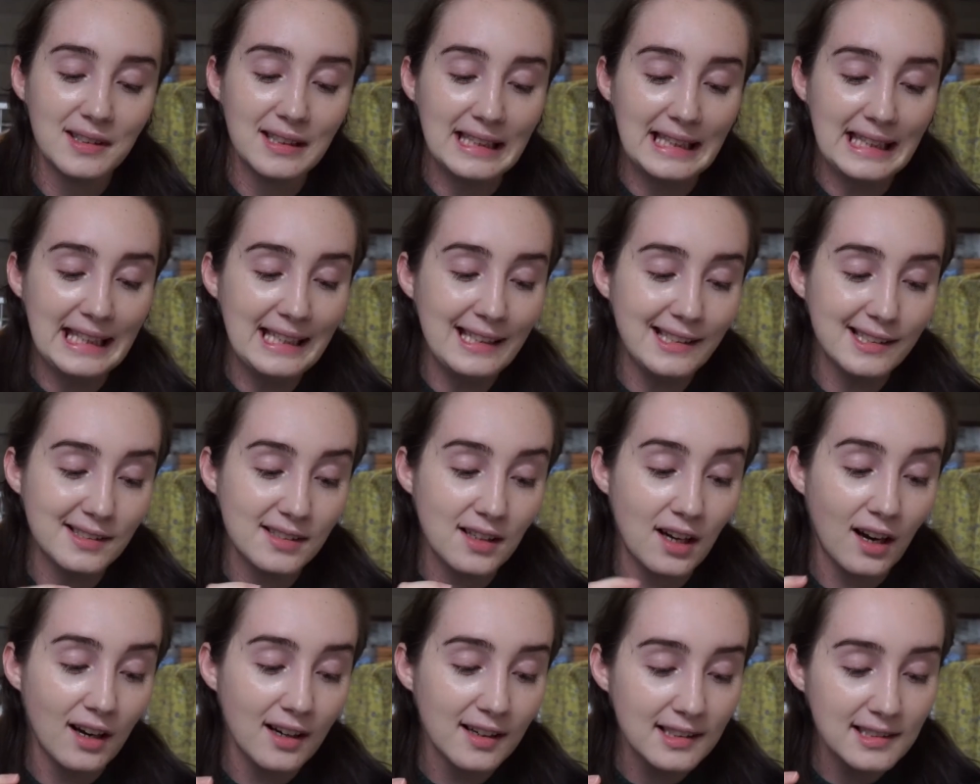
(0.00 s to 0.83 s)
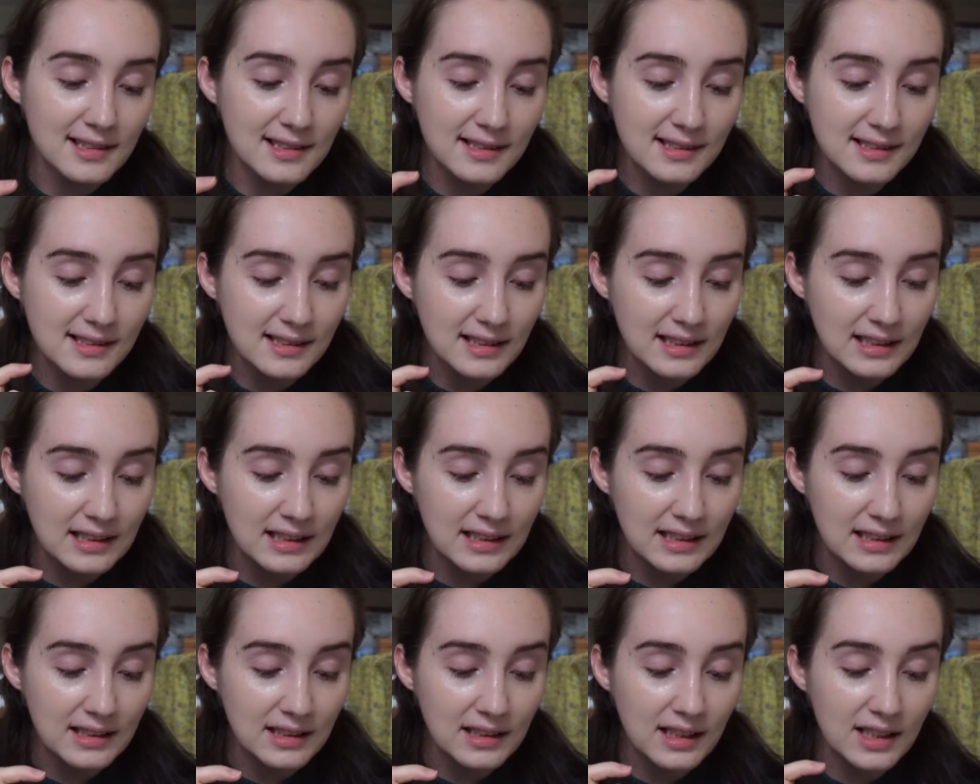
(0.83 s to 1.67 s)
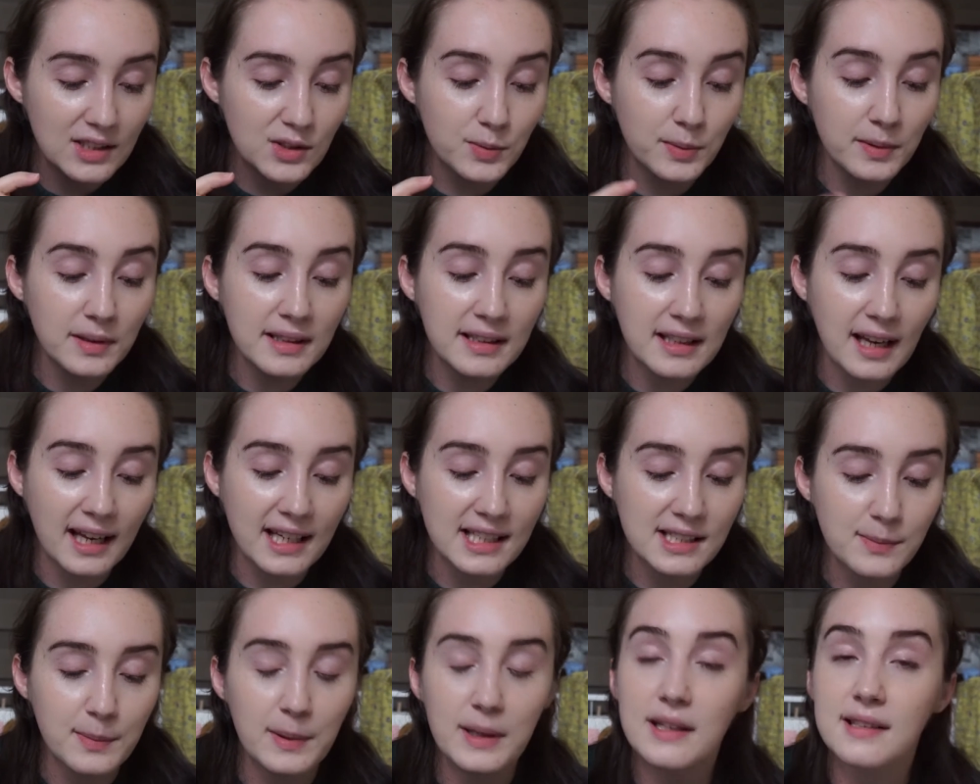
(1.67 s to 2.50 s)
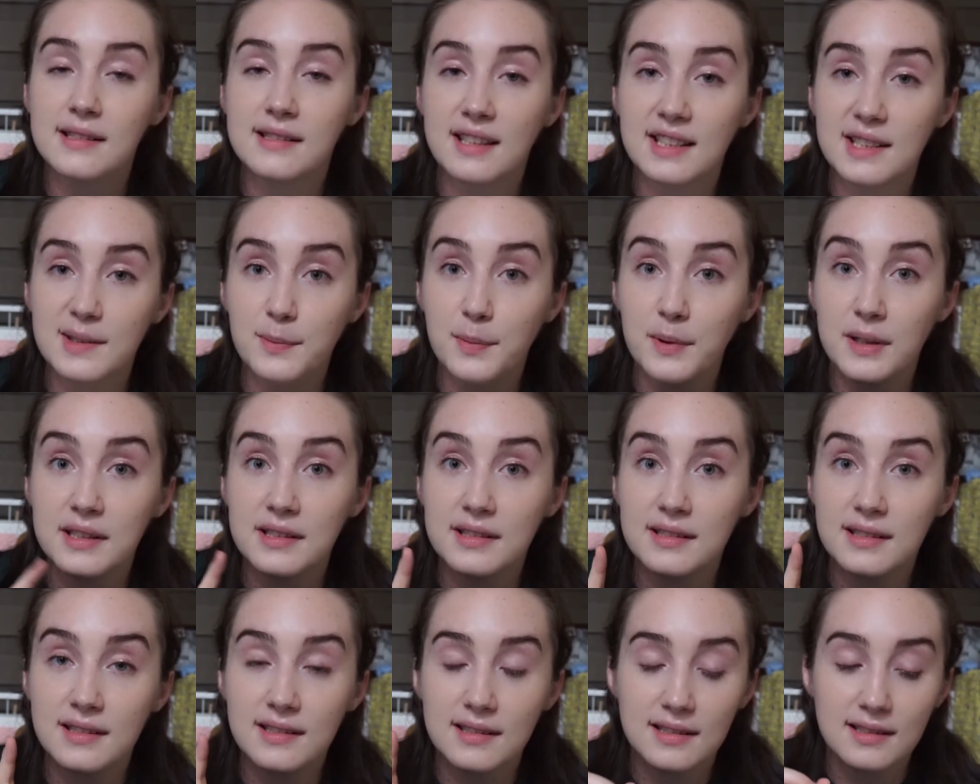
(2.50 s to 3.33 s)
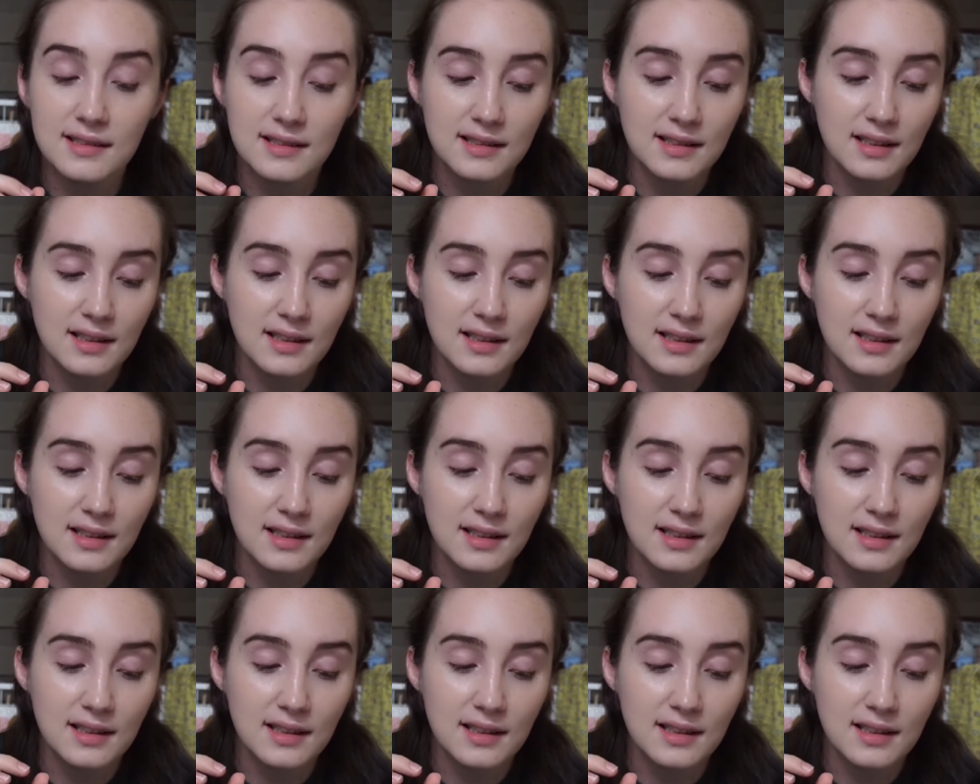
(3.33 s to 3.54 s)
These cards, it's really nice because it splits,